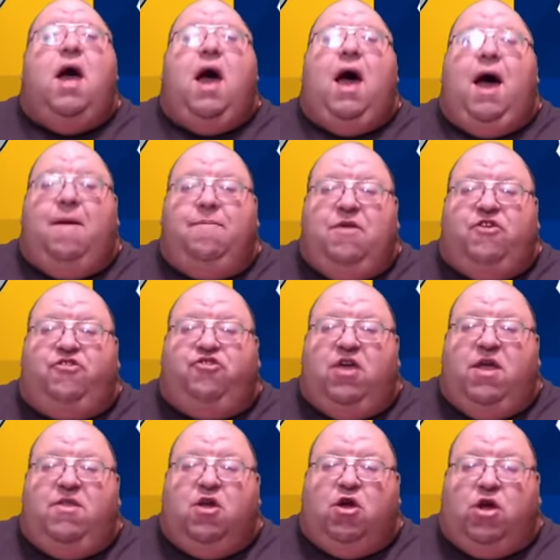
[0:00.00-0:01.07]
Obviously,
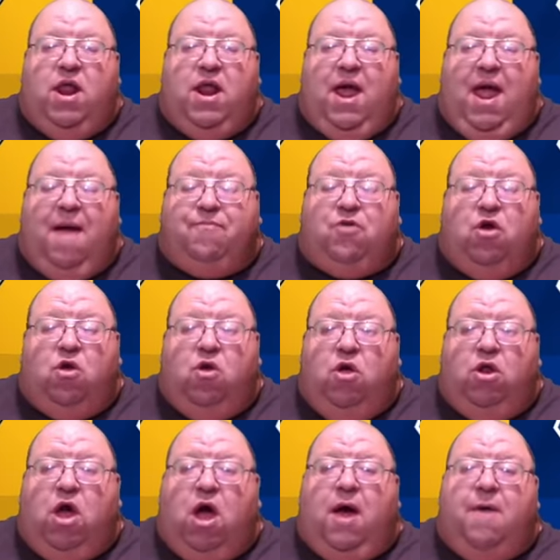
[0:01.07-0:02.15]
they're going to have to
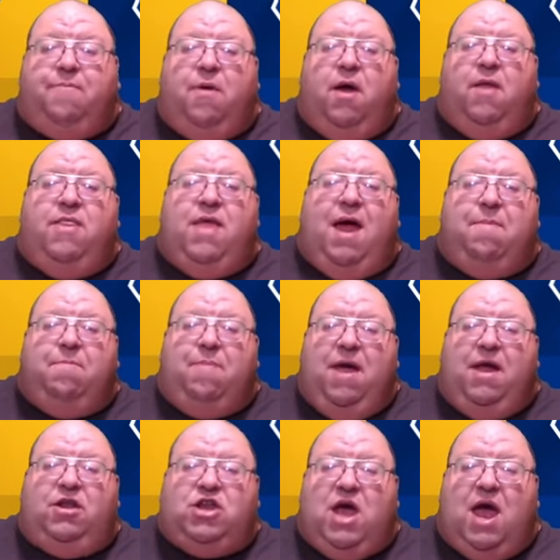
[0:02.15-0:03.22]
hold off on that
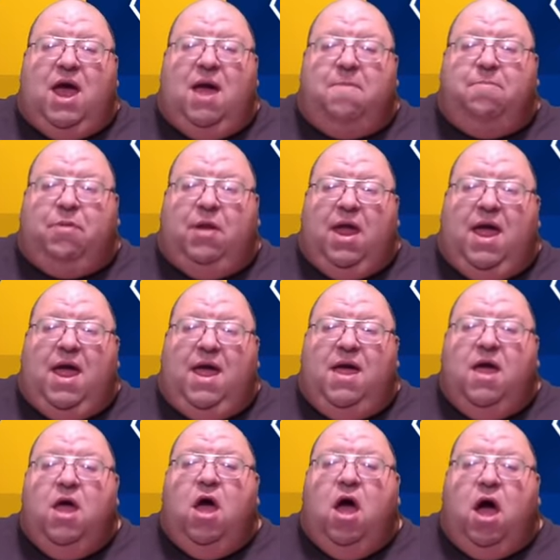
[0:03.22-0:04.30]
big-time play
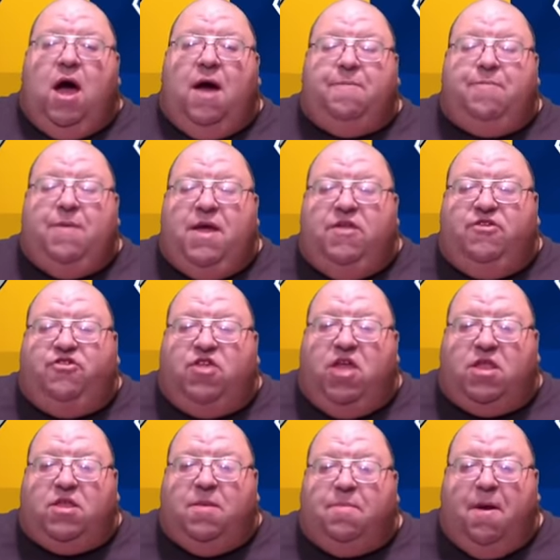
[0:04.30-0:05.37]
offense
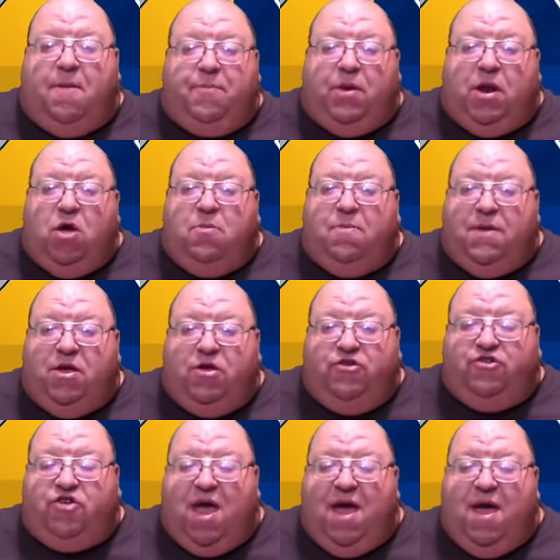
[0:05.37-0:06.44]
that the Buffalo Bills
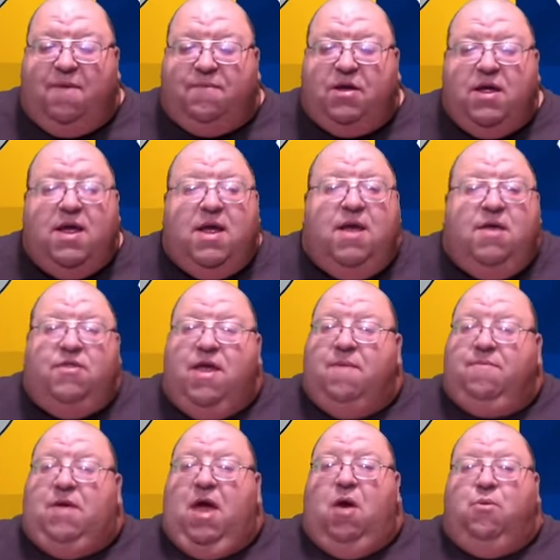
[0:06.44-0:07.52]
have.
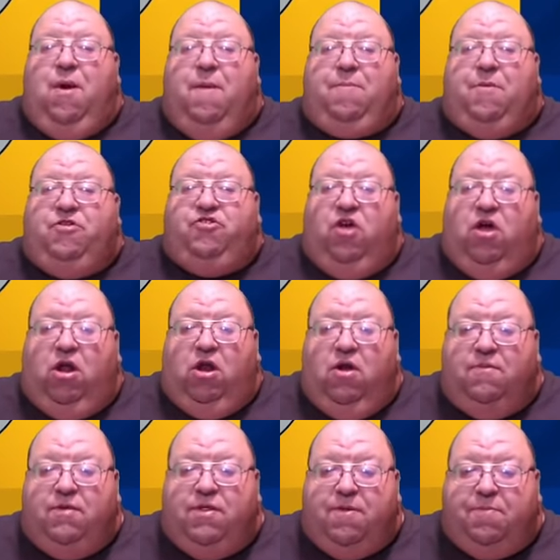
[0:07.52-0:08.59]
They've got weapons all
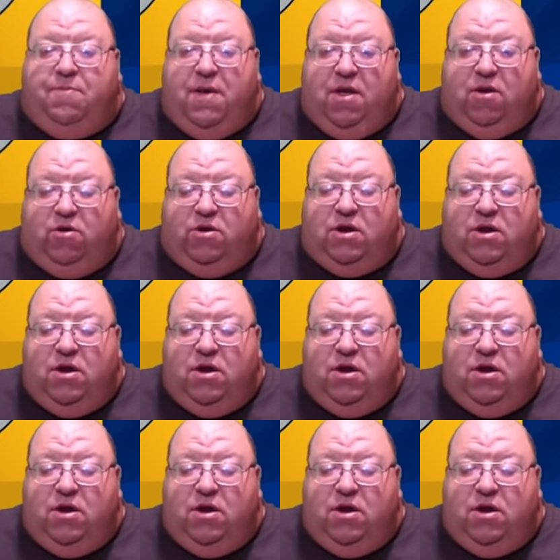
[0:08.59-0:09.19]
over the field.